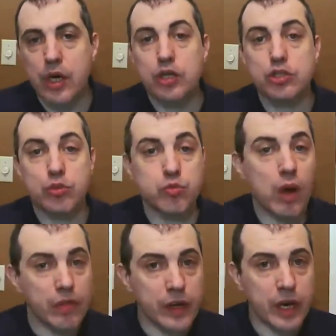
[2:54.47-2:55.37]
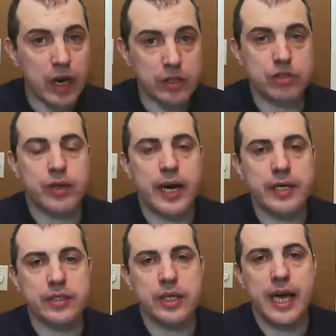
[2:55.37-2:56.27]
To run the contract,
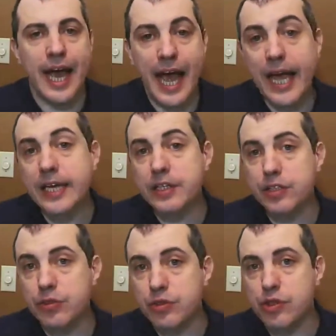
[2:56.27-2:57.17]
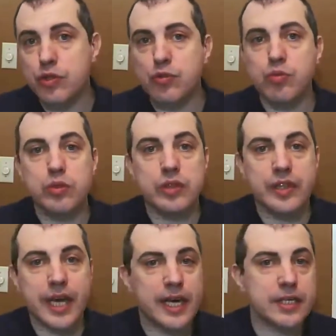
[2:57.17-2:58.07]
any user would
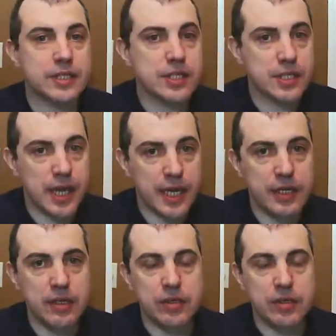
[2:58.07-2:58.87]
then send